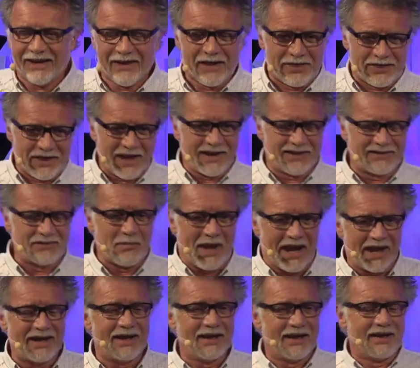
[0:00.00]
Things
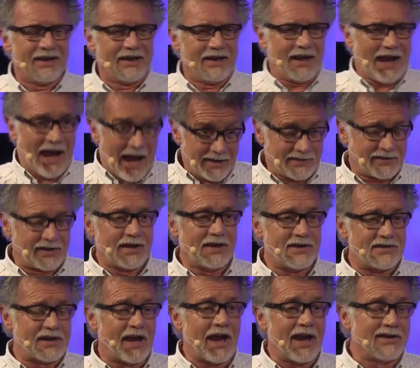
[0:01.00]
might actually
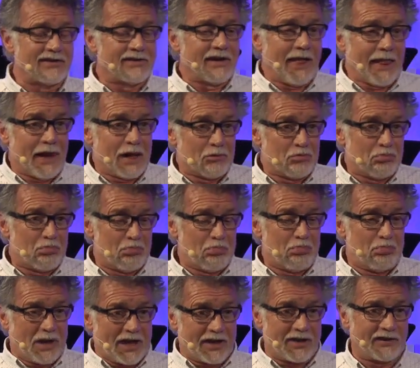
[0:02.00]
change
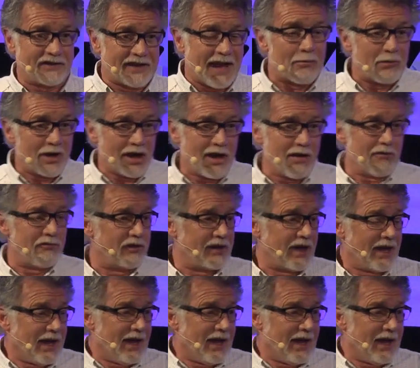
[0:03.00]
because I'm loved.